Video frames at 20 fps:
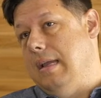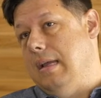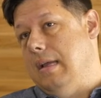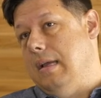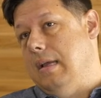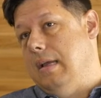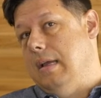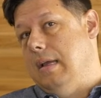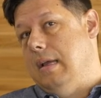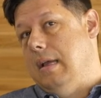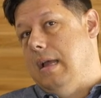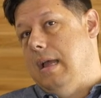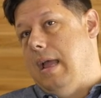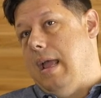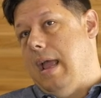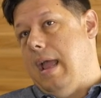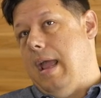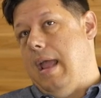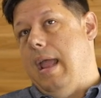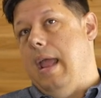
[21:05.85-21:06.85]
Oh no.
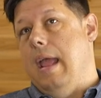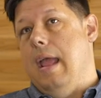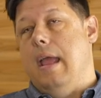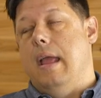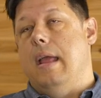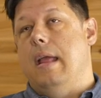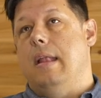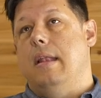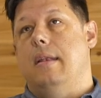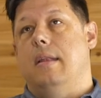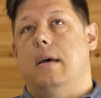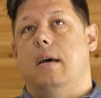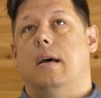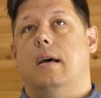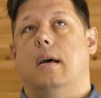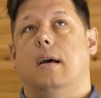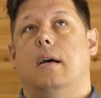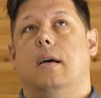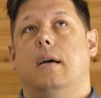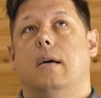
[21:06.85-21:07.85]
And
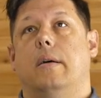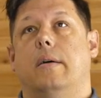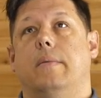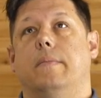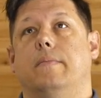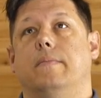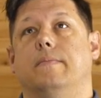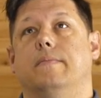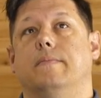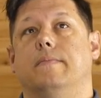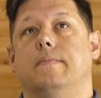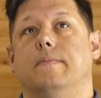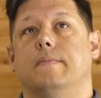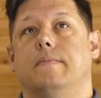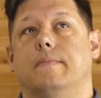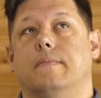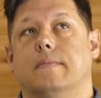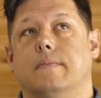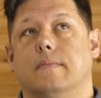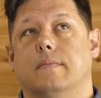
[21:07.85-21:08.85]
um,
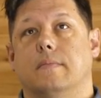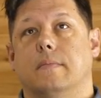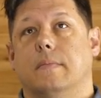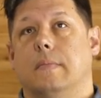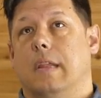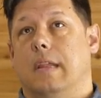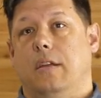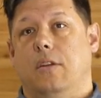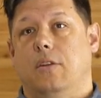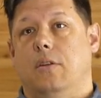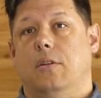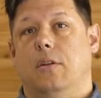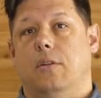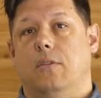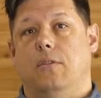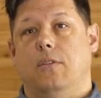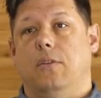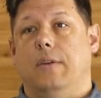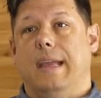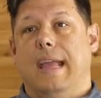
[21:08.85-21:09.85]
you
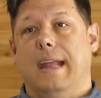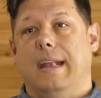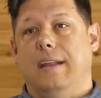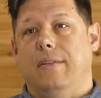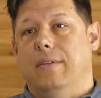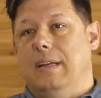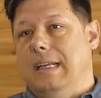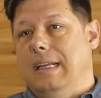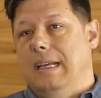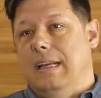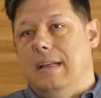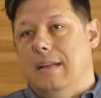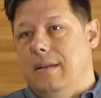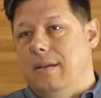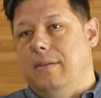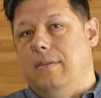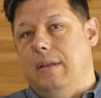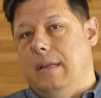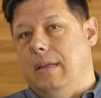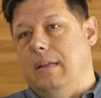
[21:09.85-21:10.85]
know you can't even
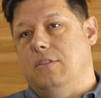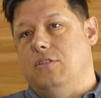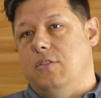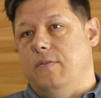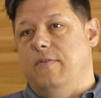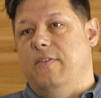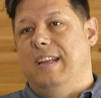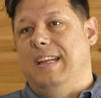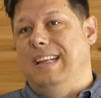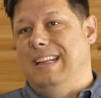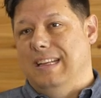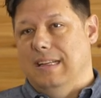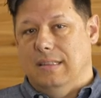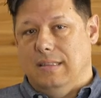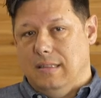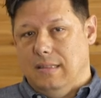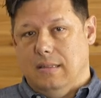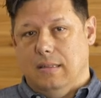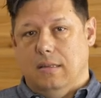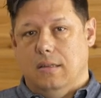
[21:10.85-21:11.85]
get
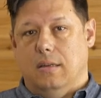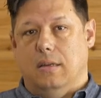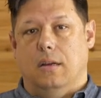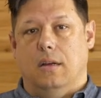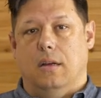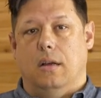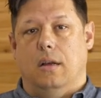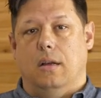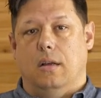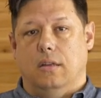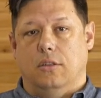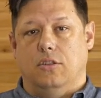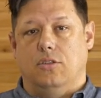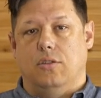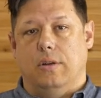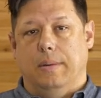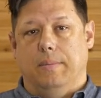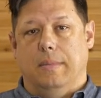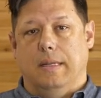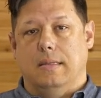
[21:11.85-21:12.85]
intravenous uh,
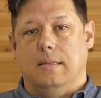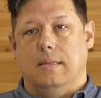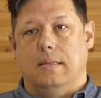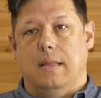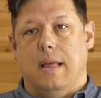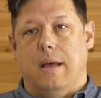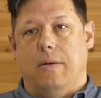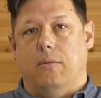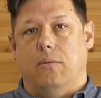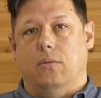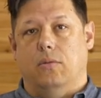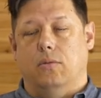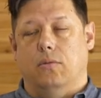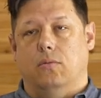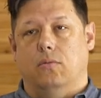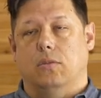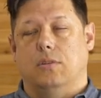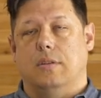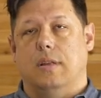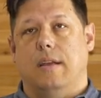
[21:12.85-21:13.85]
treatments that will
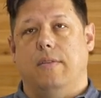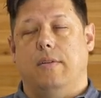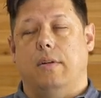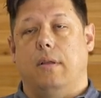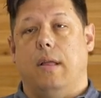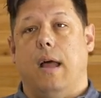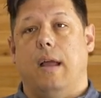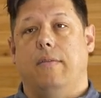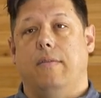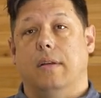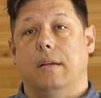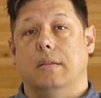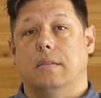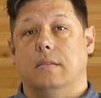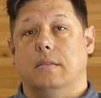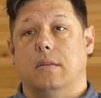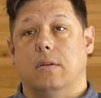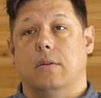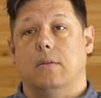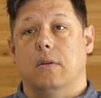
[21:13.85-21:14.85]
will save your life.
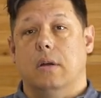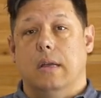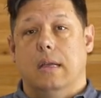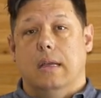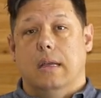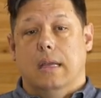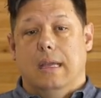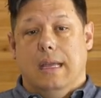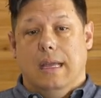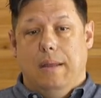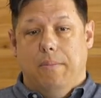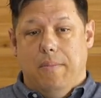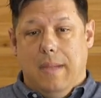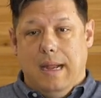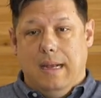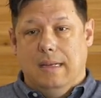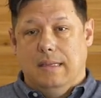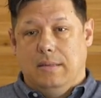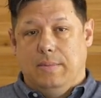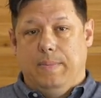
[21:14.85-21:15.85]
And so he
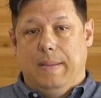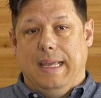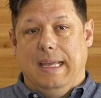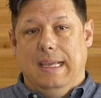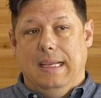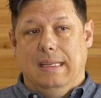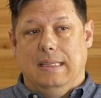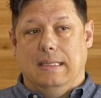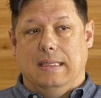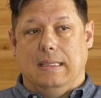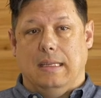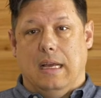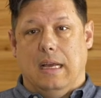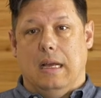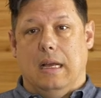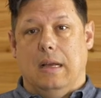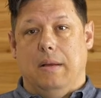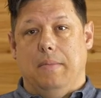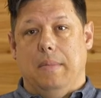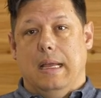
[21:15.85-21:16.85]
made his peace.
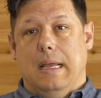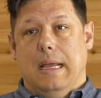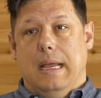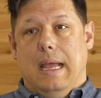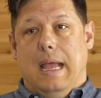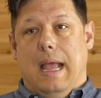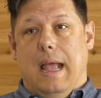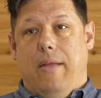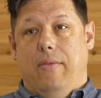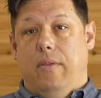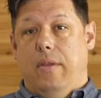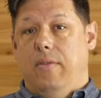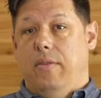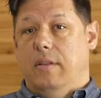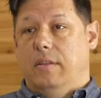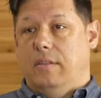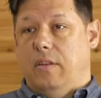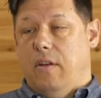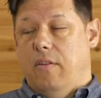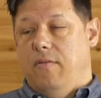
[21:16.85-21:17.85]
Um, and then
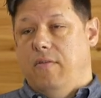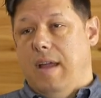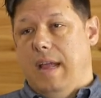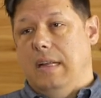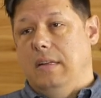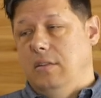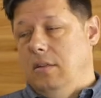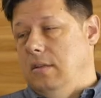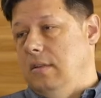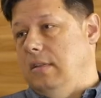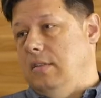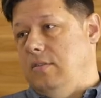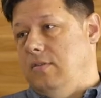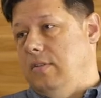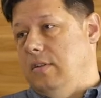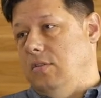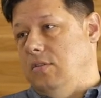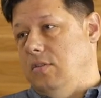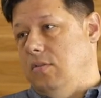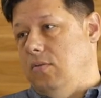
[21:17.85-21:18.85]
this
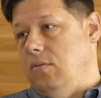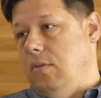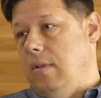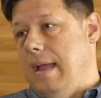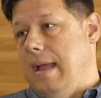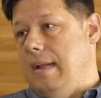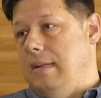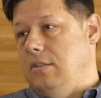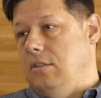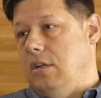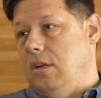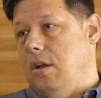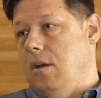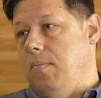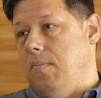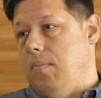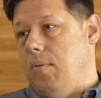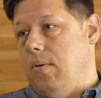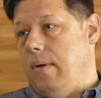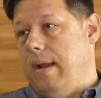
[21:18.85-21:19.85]
evangelist feels led to
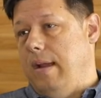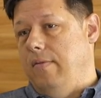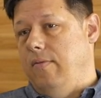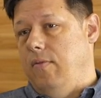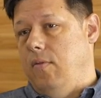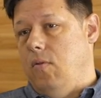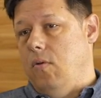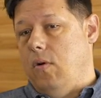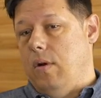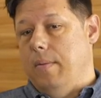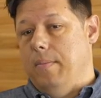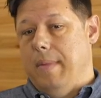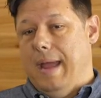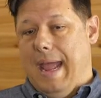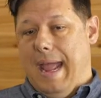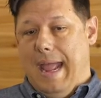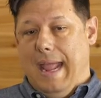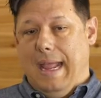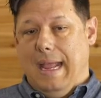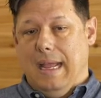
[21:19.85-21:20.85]
come pray for him,
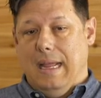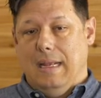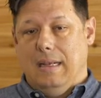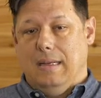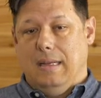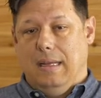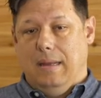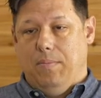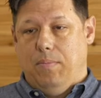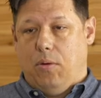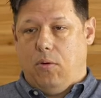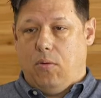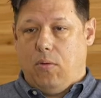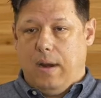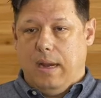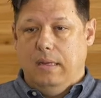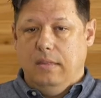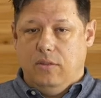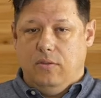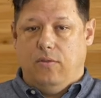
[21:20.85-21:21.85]
and he
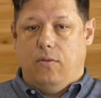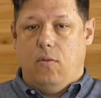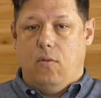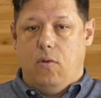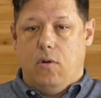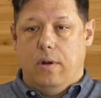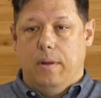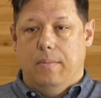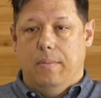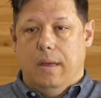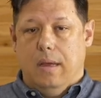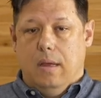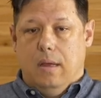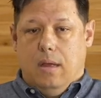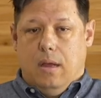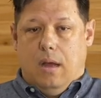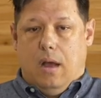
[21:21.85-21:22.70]
prays for him.